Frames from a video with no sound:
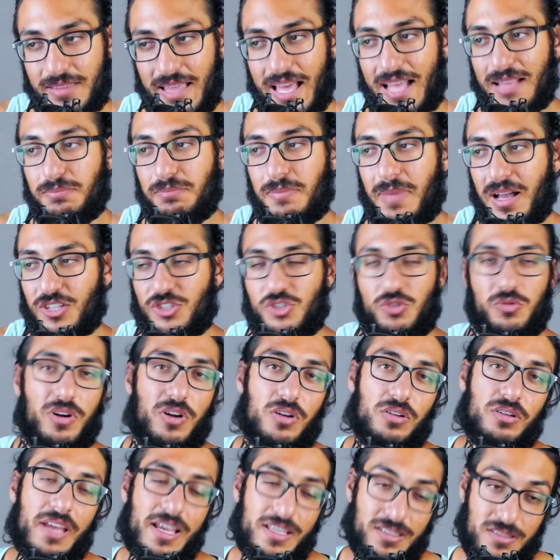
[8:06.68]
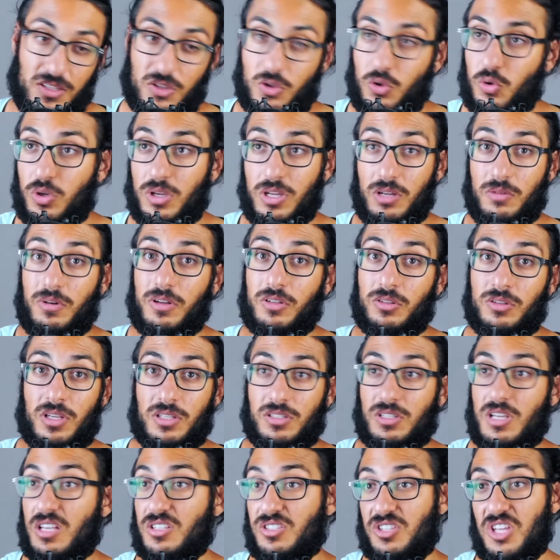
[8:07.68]
that much recognized. They do get
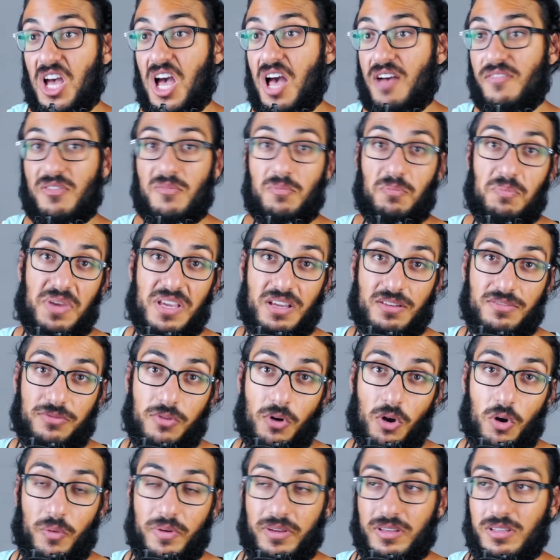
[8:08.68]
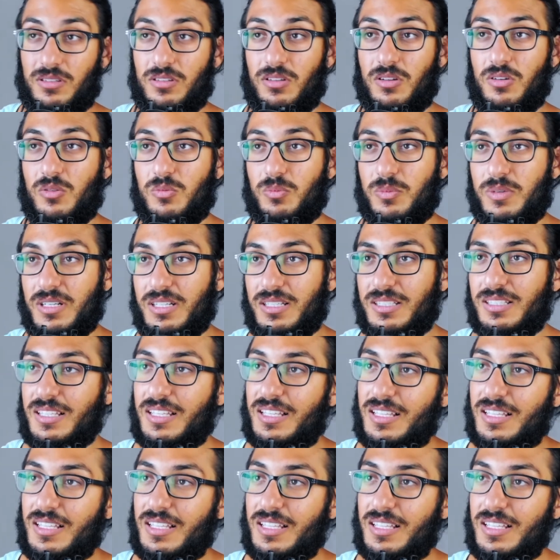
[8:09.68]
recognized, guys. They have a big following, you know, but